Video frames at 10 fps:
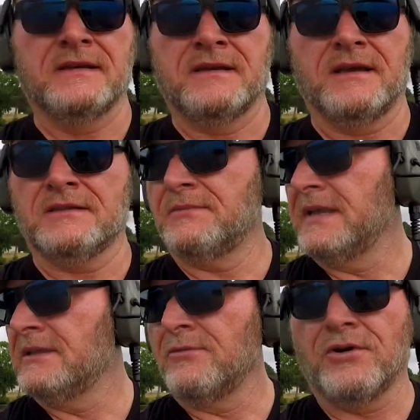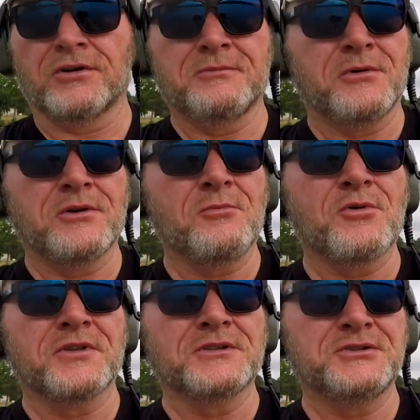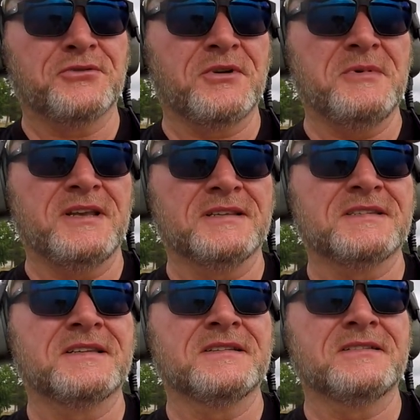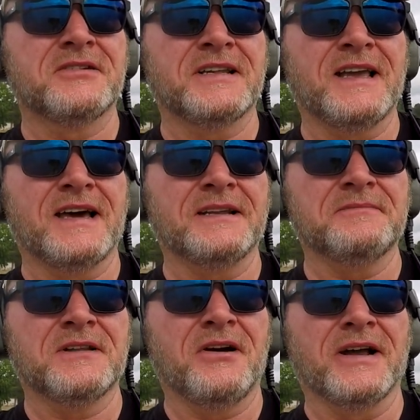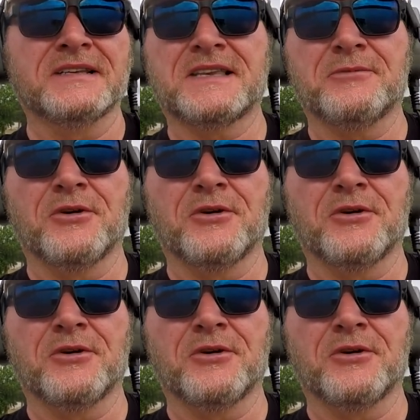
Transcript: uh, to be in the water in more, no more than two or three minutes, and already got it. All right, let's keep